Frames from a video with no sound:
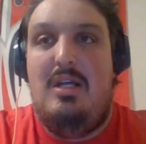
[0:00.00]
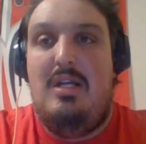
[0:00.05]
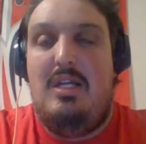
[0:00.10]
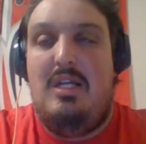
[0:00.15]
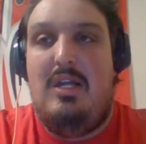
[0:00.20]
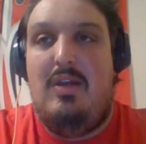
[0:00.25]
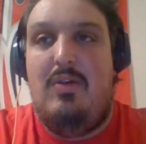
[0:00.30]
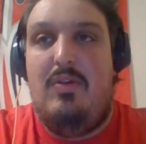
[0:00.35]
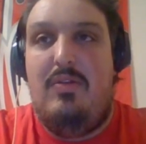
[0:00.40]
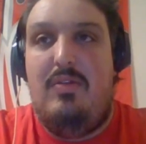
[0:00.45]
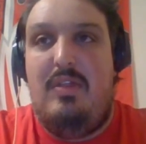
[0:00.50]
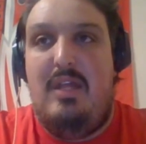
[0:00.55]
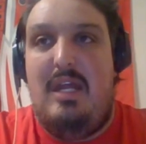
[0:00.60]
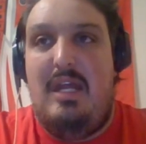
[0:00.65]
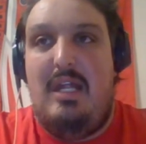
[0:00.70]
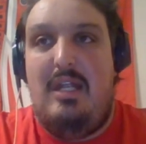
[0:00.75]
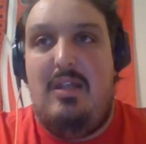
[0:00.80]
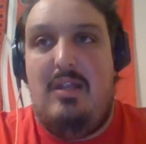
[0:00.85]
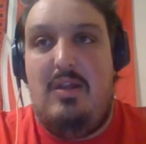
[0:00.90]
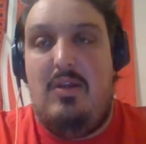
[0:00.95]
You know,
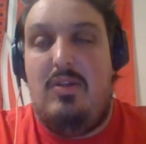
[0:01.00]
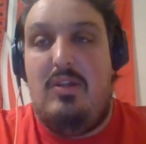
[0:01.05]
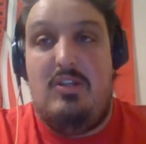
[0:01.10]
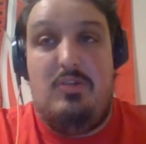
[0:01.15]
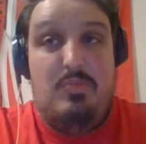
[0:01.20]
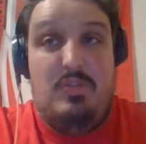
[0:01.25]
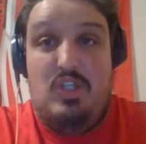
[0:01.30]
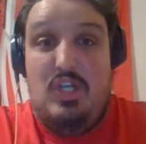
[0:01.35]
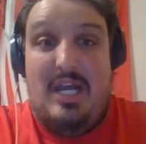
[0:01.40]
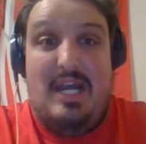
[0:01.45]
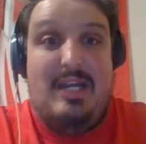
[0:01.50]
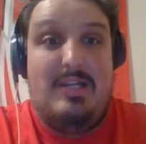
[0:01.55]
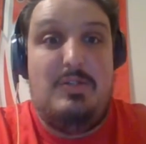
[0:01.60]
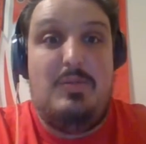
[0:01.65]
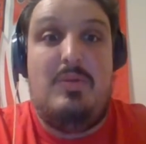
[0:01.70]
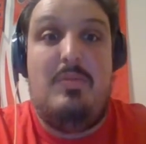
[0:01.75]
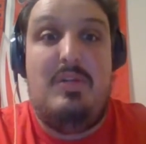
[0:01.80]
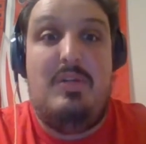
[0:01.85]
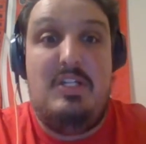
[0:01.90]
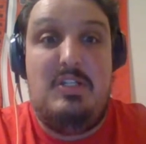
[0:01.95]
they, you know, the Jackets
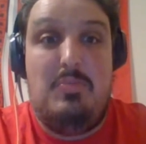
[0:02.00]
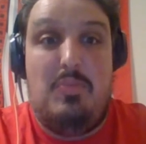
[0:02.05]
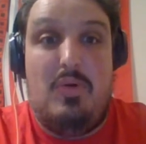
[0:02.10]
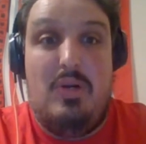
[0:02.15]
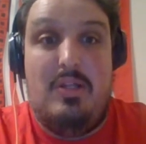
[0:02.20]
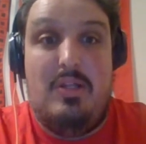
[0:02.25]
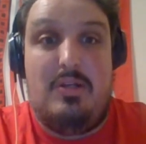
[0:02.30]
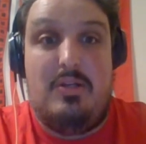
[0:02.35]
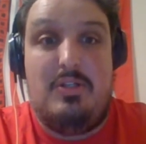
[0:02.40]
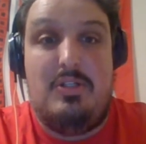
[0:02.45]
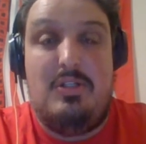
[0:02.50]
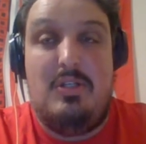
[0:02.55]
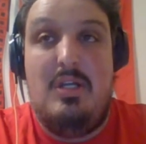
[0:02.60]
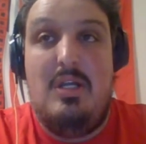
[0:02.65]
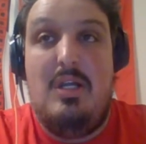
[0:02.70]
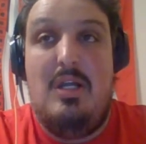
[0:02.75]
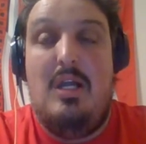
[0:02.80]
won't play spoilers.